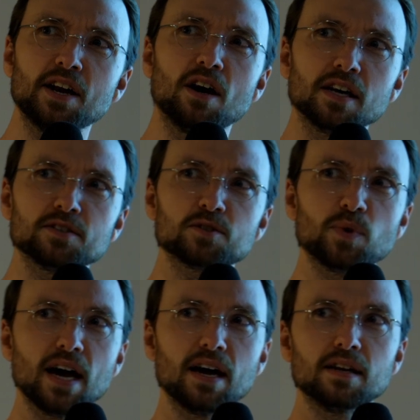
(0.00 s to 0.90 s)
and August,
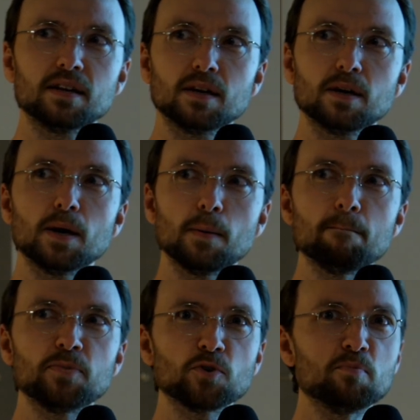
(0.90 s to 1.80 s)
we had,
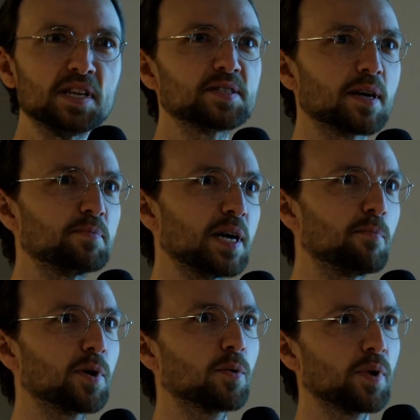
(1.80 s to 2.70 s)
through
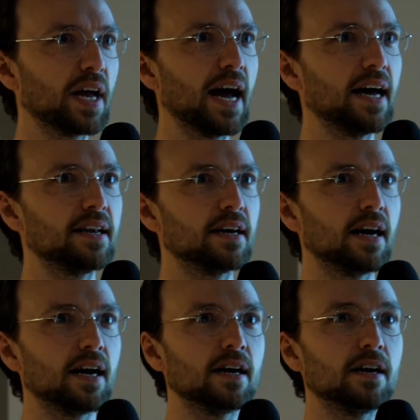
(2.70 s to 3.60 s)
mid-September, we
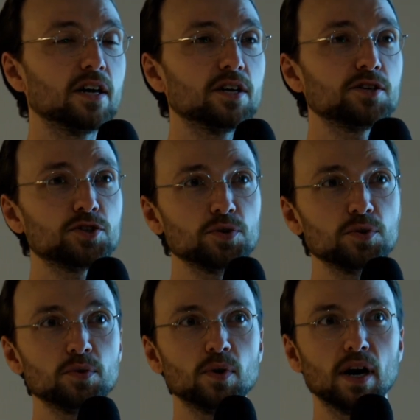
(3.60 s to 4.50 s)
had
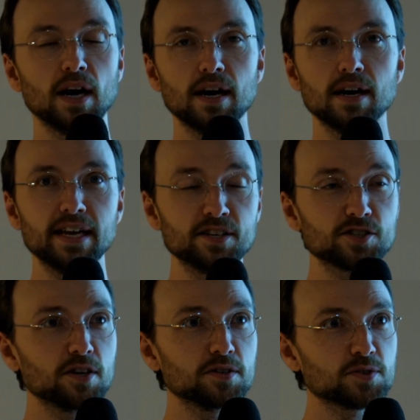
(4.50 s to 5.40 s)
2
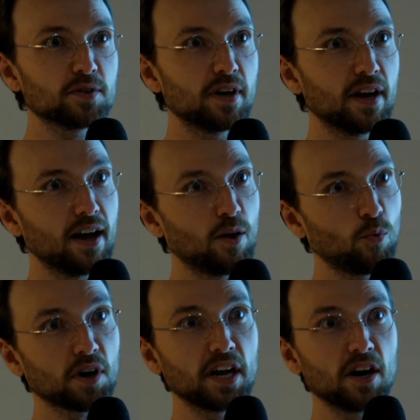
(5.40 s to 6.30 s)
interns
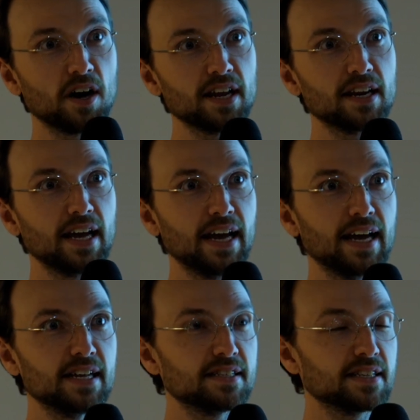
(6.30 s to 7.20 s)
working on it,
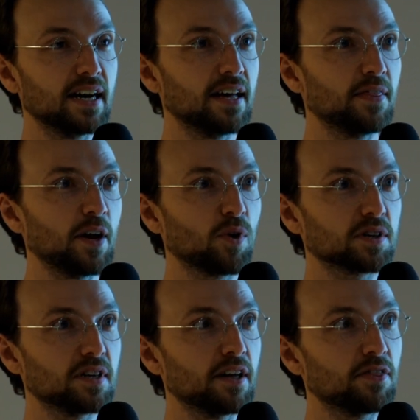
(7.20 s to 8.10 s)
and they
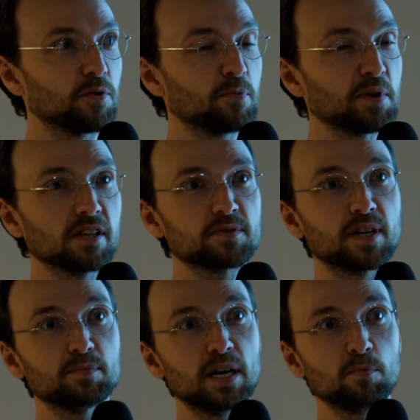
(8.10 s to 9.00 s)
worked on it through the middle of
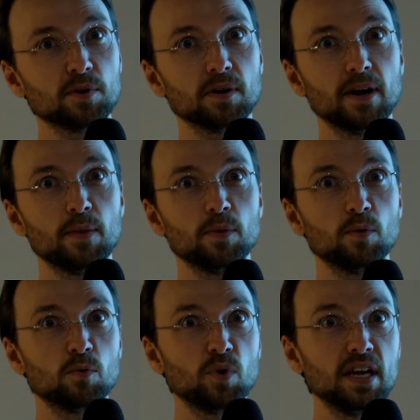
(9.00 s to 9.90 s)
September, and
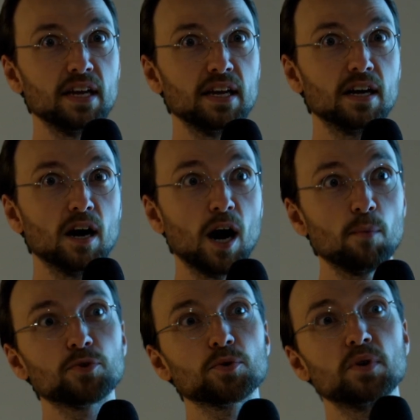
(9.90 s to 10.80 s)
then we,
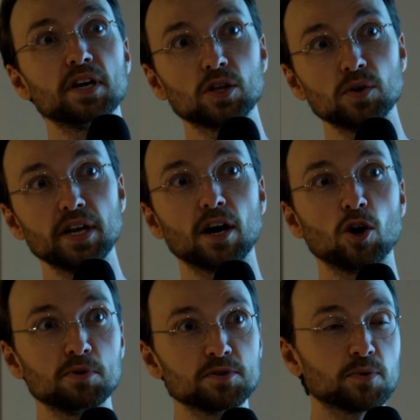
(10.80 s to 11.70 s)
up through and including our
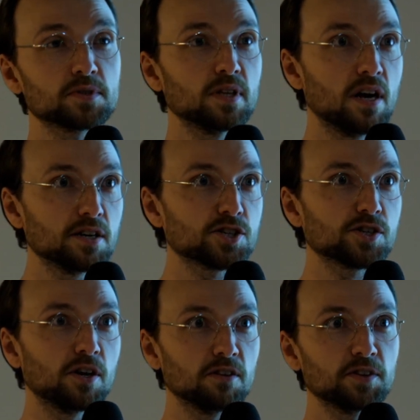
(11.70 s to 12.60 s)
open source
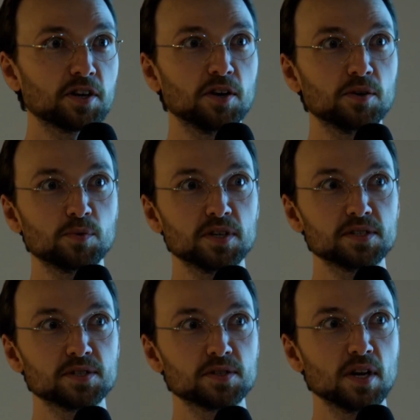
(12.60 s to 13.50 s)
launch, all of the code
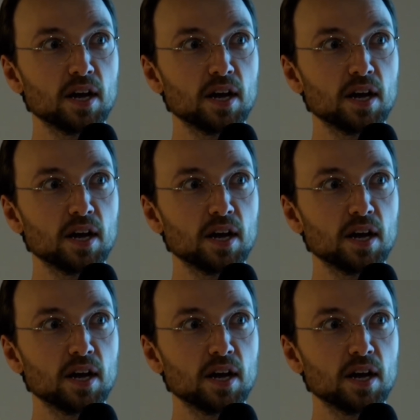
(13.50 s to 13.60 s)
was